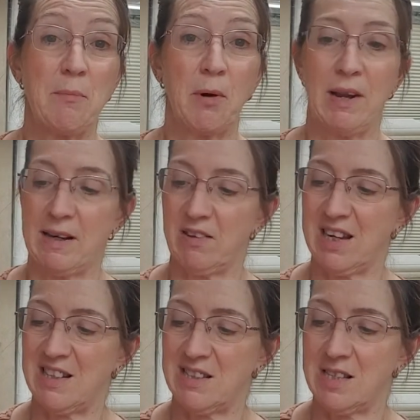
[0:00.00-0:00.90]
but it's
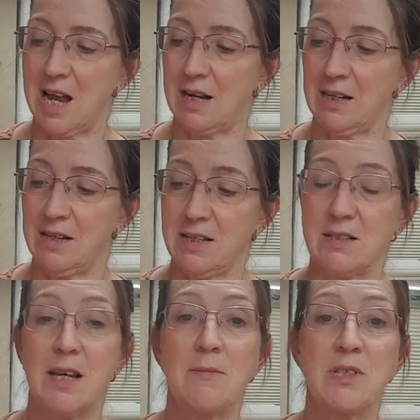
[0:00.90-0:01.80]
exactly the
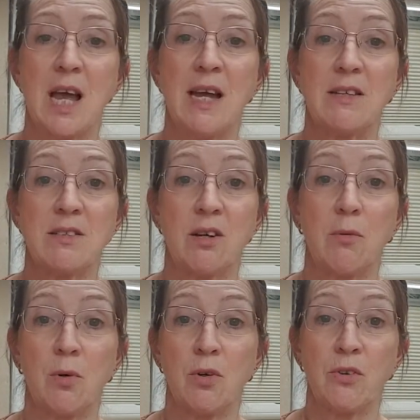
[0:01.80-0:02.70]
same size, so I
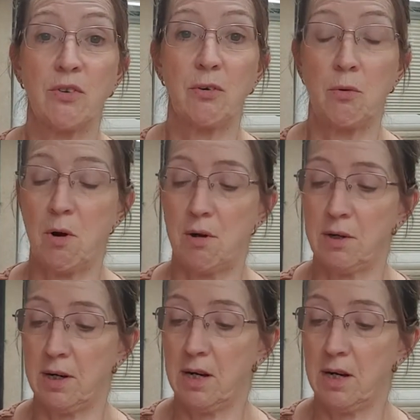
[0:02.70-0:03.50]
won't screw on.